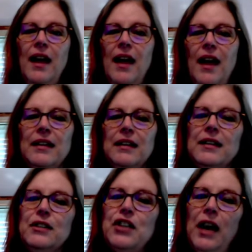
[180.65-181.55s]
and the
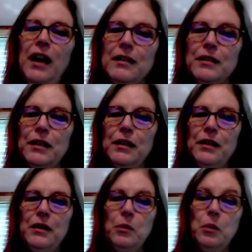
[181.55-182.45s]
little child
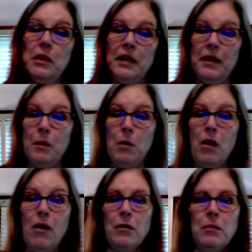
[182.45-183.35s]
will lead them
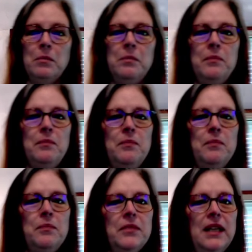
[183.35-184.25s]
all.
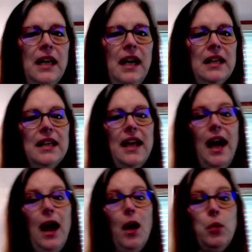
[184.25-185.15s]
The
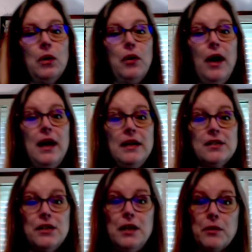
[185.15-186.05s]
cow will graze
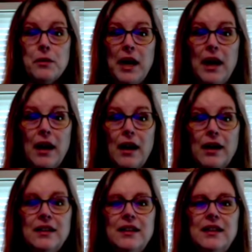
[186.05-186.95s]
near the bear.
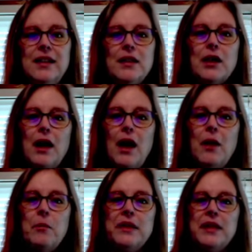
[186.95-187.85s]
The
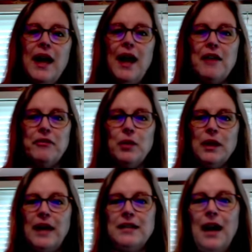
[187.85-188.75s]
cub and the calf will
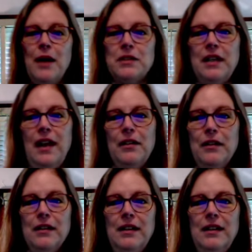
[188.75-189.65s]
lie down
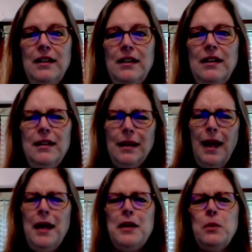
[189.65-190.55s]
together. The
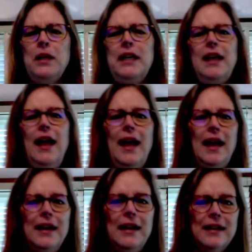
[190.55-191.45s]
lion will eat
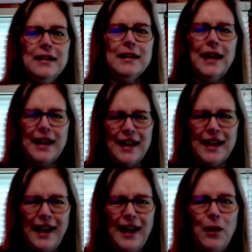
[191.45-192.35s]
hay like a
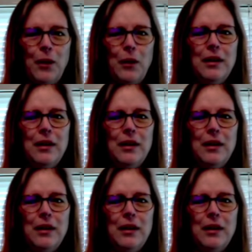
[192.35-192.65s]
cow.